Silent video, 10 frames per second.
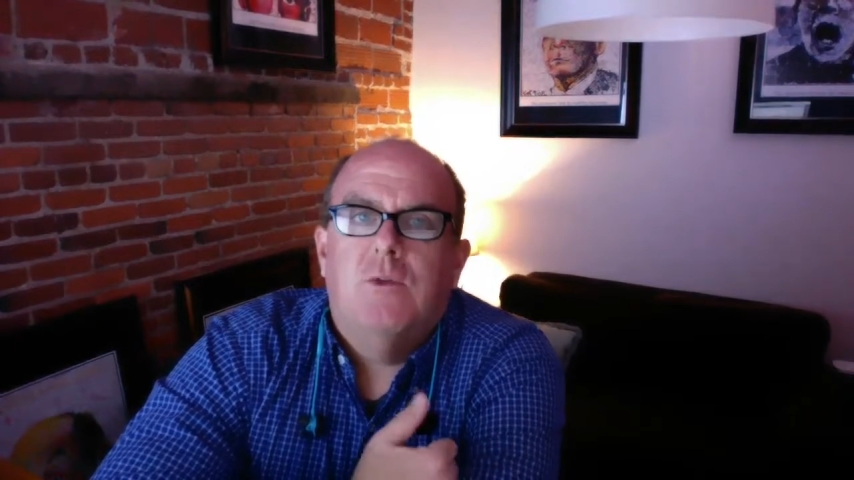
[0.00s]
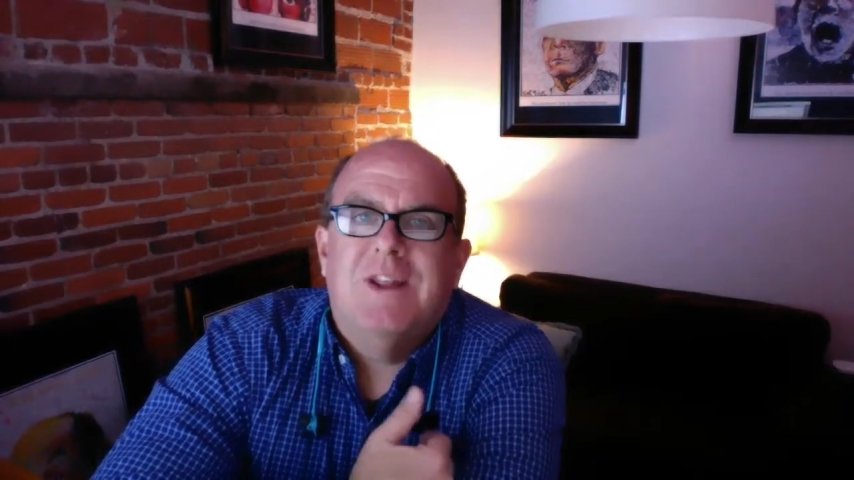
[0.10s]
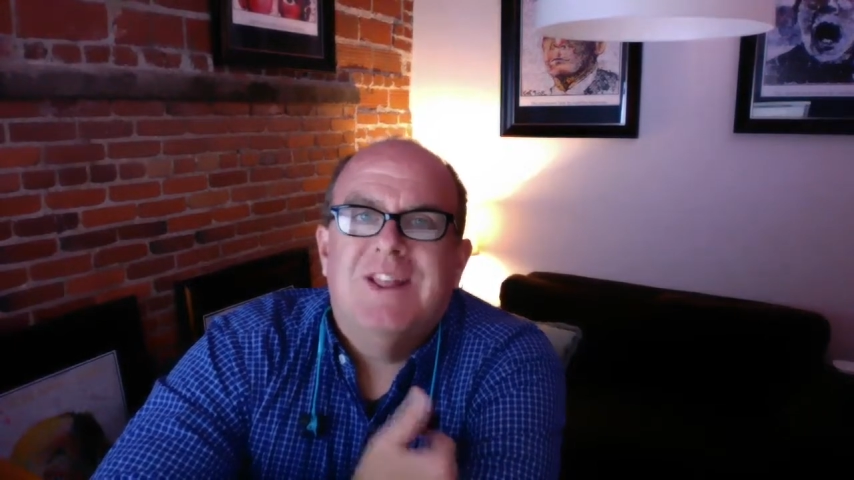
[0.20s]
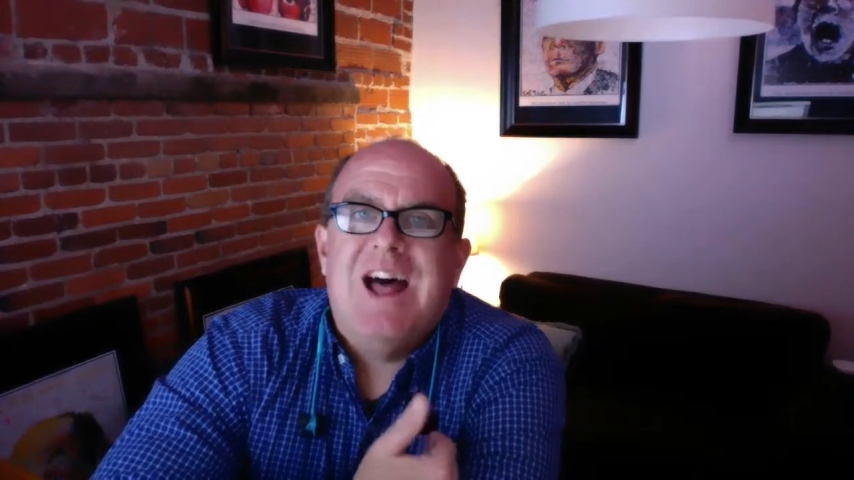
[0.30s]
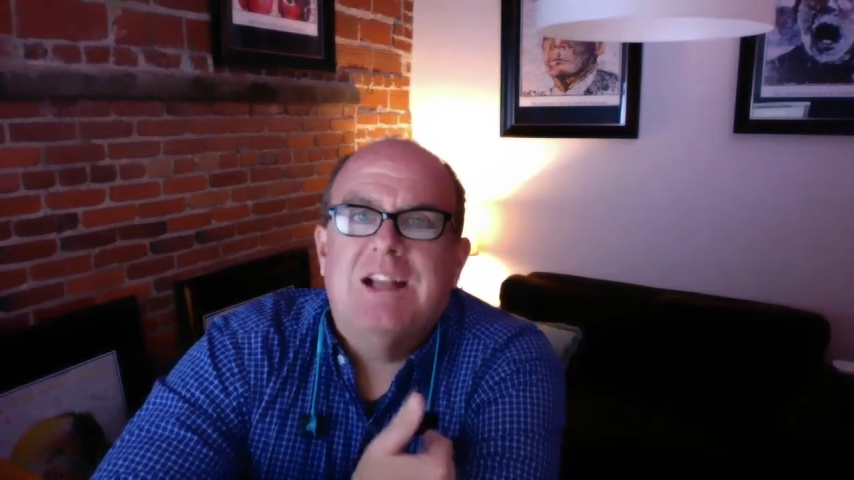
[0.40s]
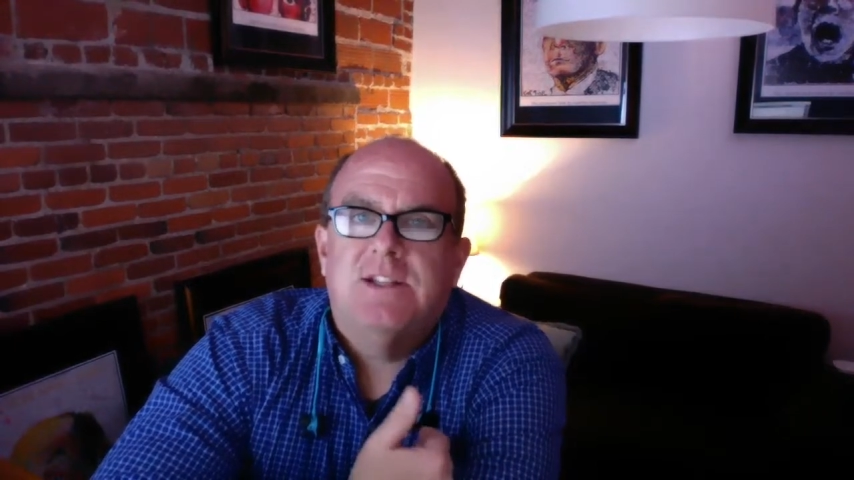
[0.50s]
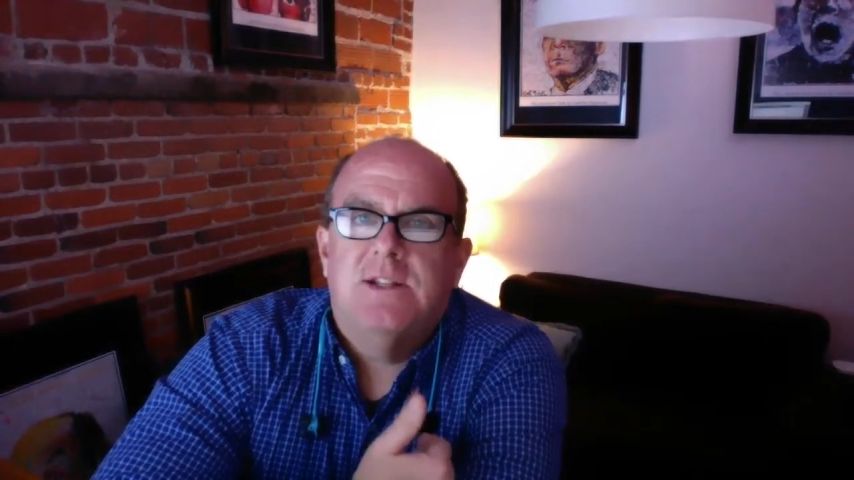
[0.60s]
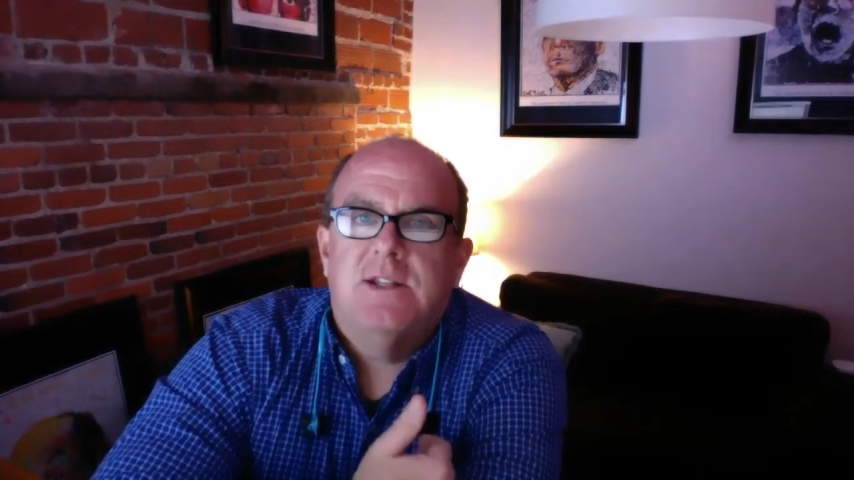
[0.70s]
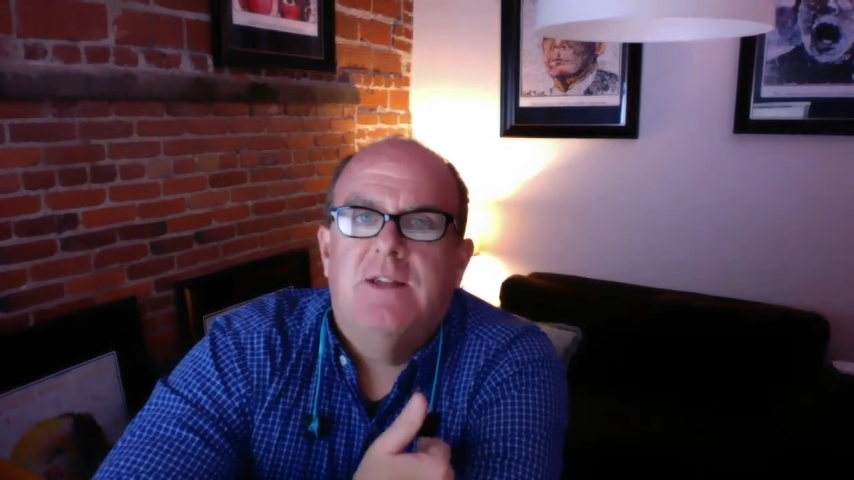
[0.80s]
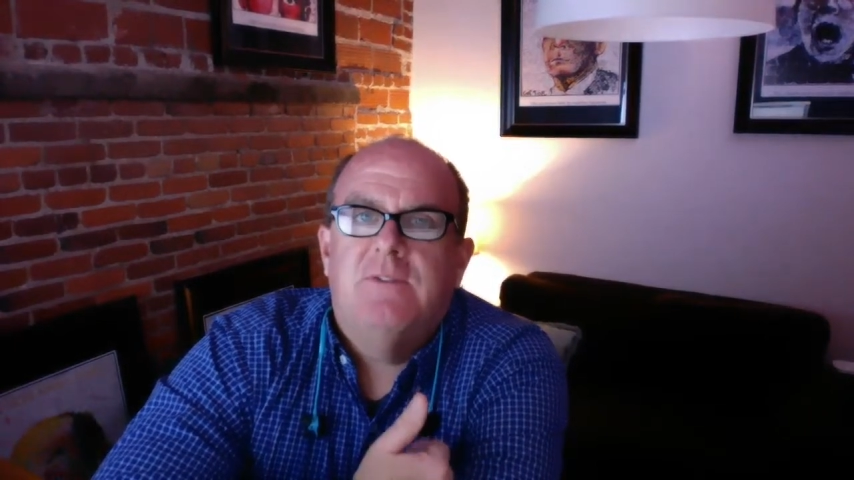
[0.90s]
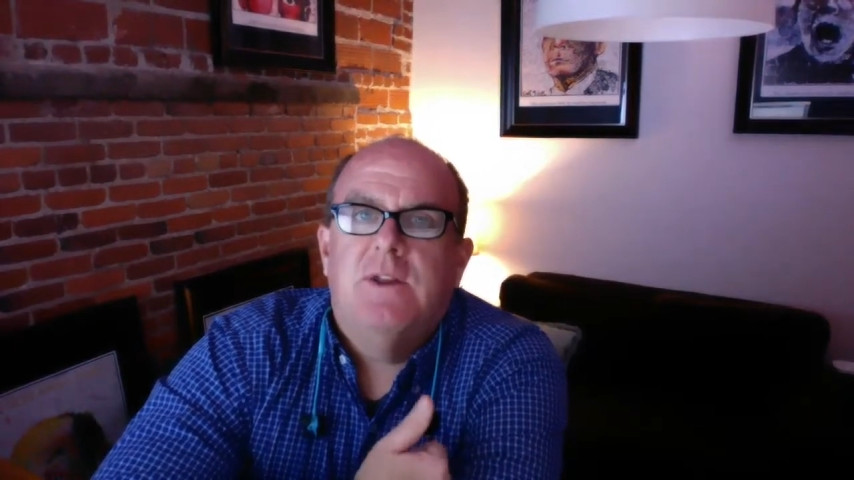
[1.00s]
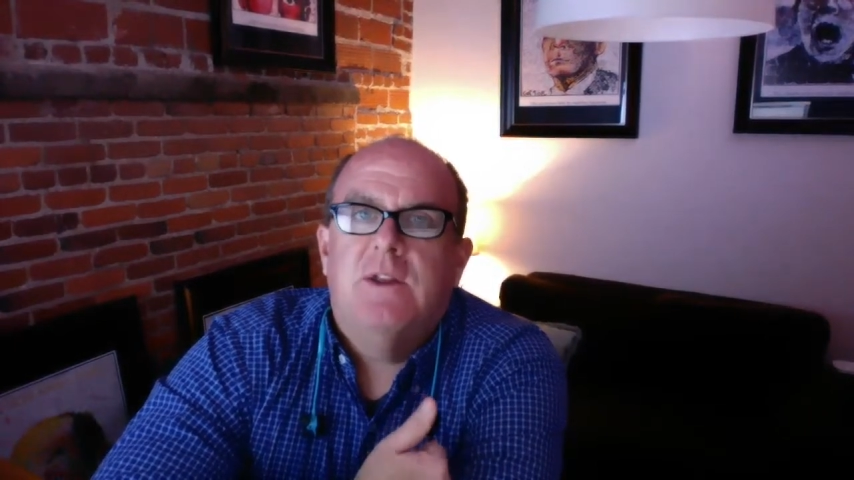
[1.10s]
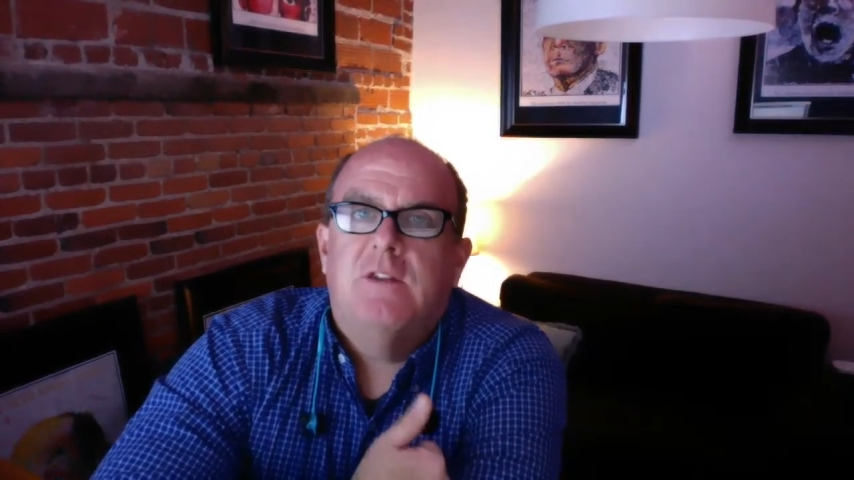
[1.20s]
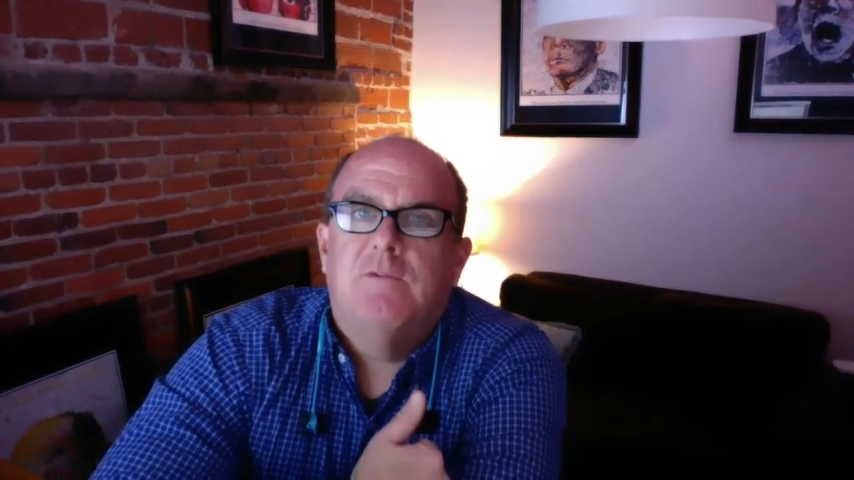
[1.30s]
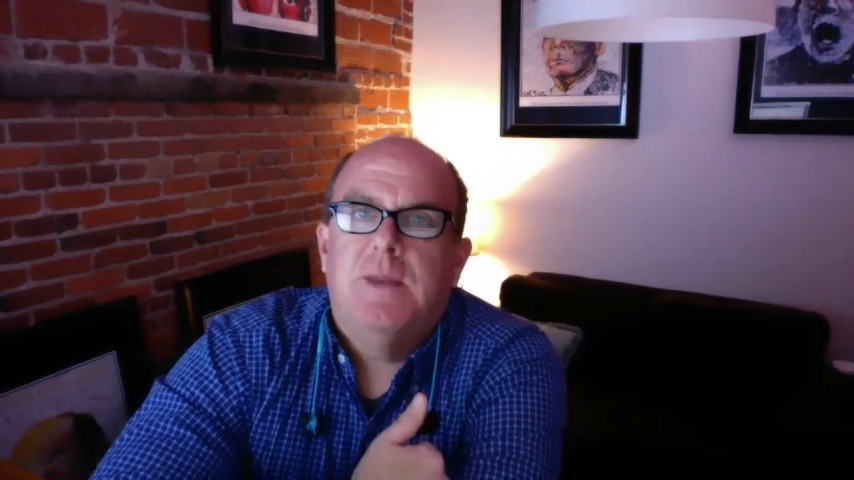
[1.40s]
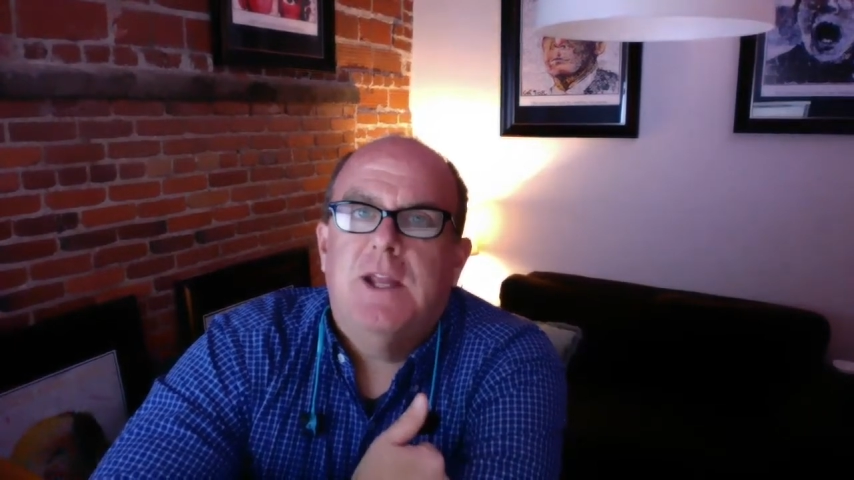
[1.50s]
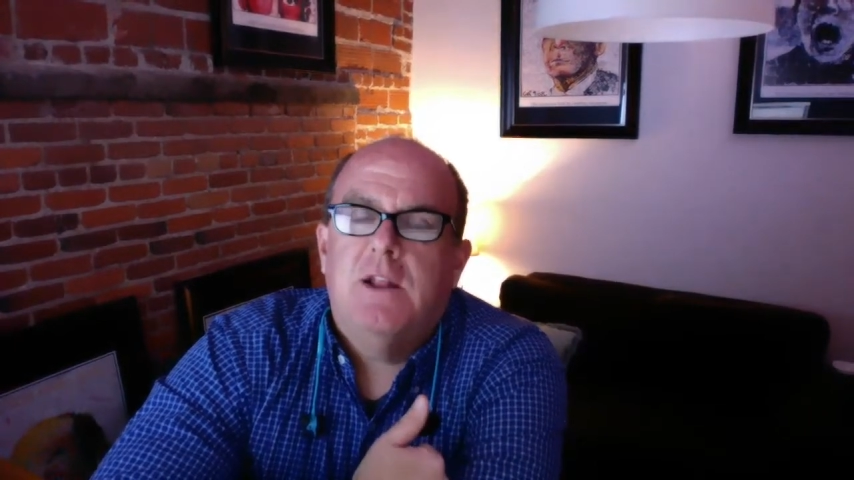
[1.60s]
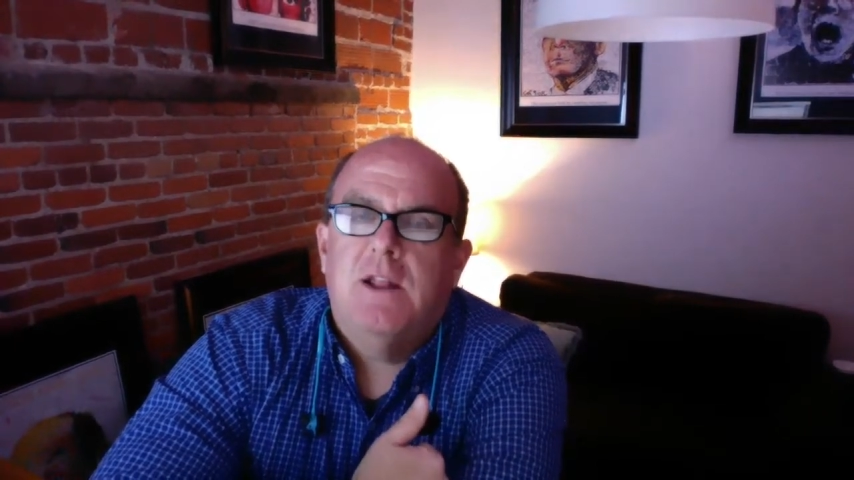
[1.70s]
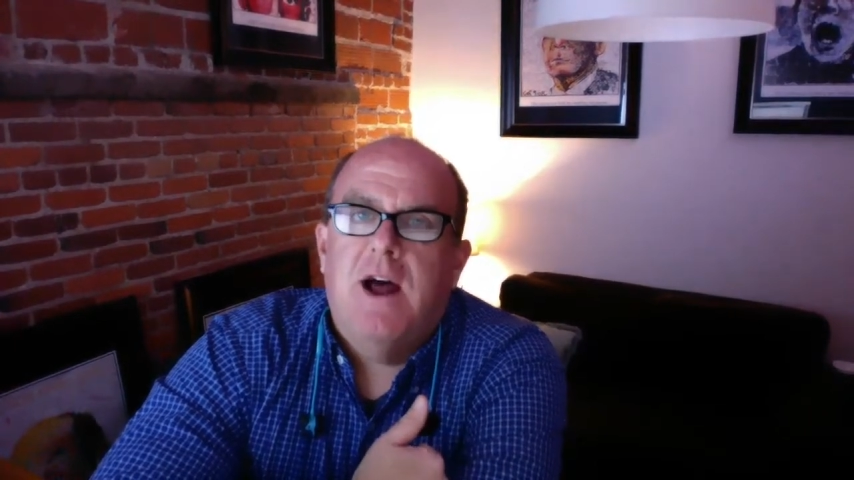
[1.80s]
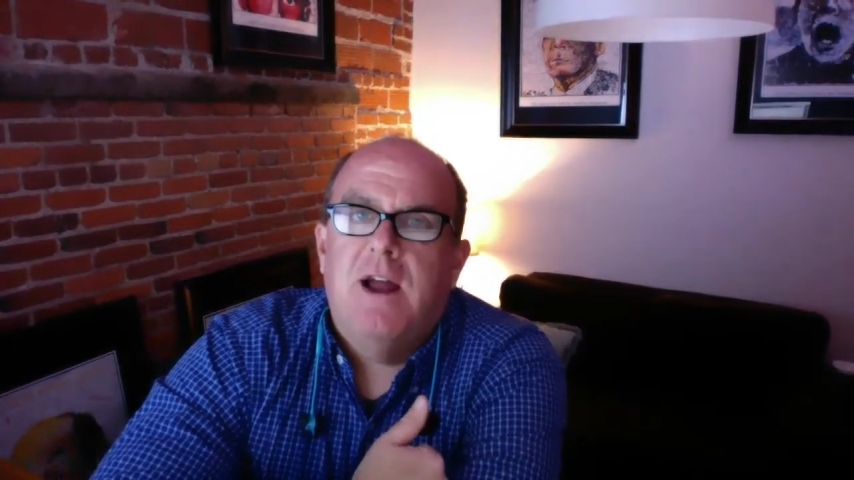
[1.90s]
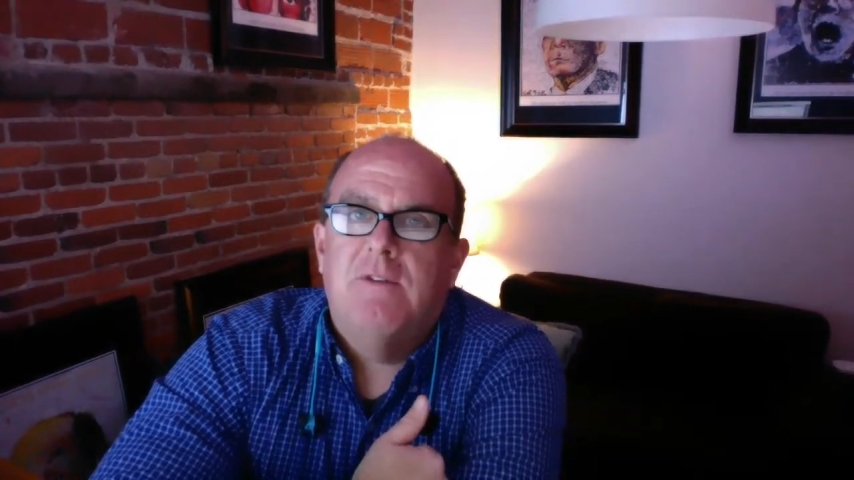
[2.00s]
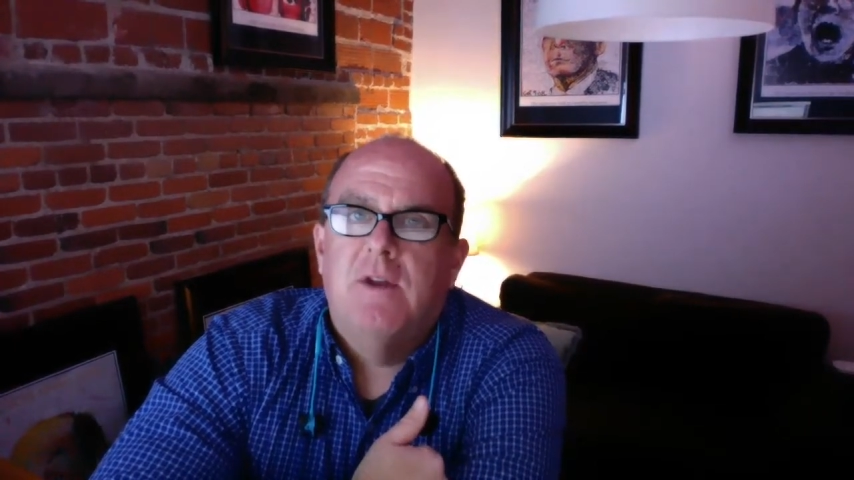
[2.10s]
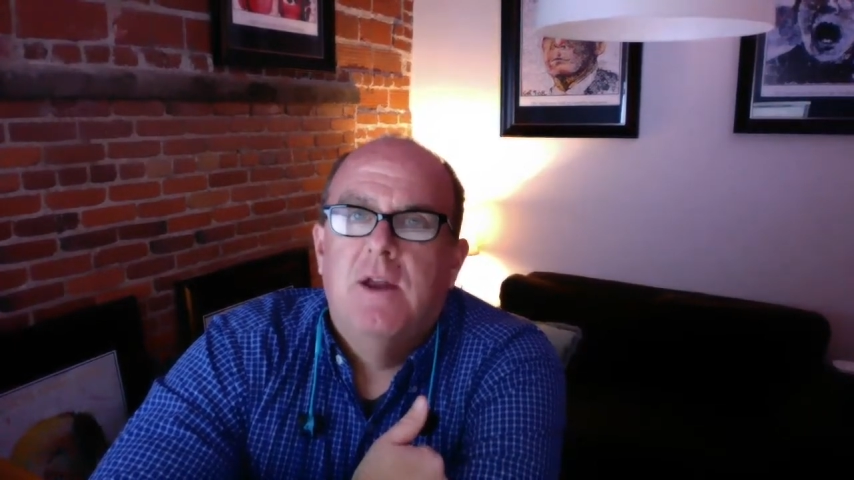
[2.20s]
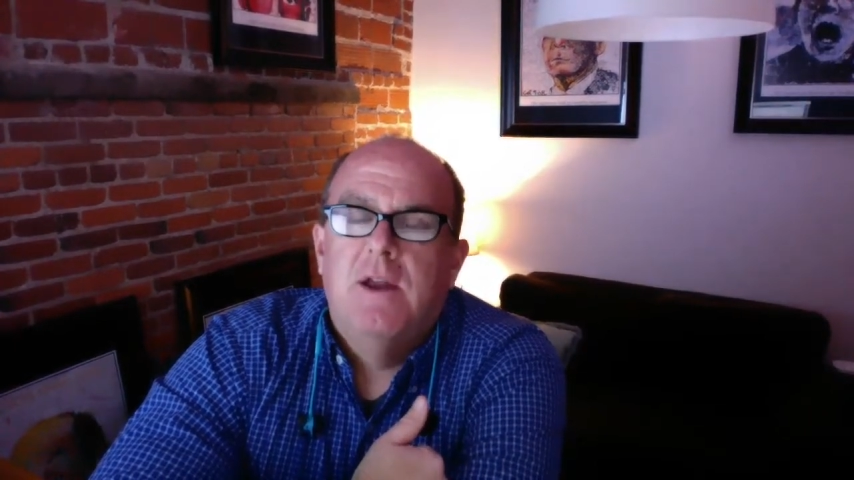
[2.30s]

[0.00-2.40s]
relax into that feeling of being alive,